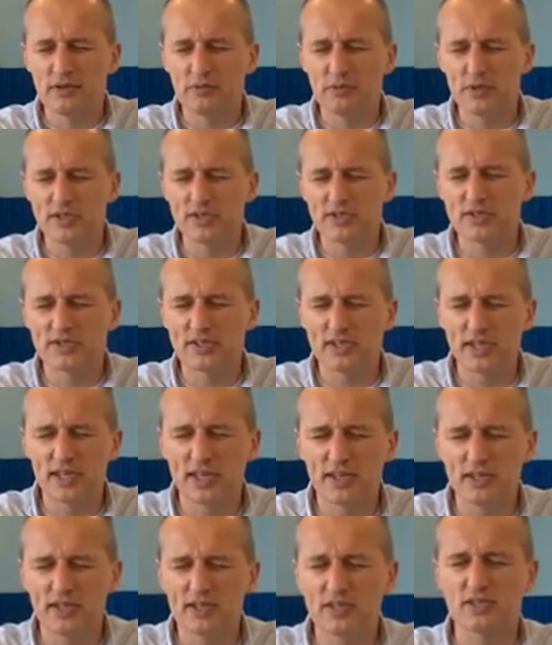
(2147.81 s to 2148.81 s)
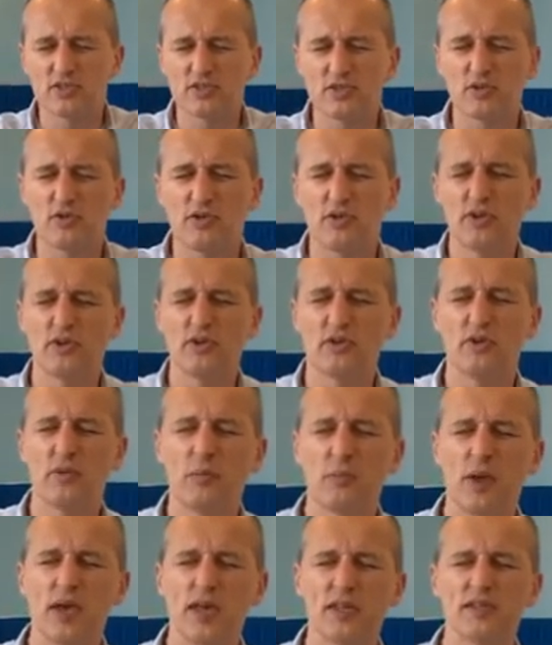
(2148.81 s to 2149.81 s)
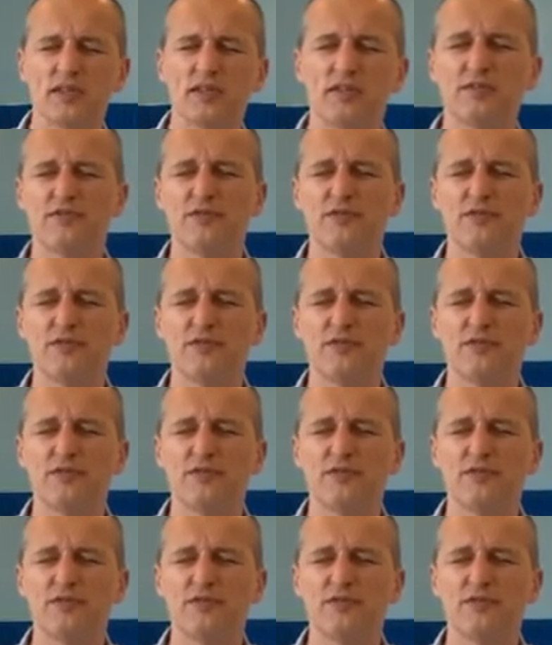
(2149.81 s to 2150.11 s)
We see in this story your amazing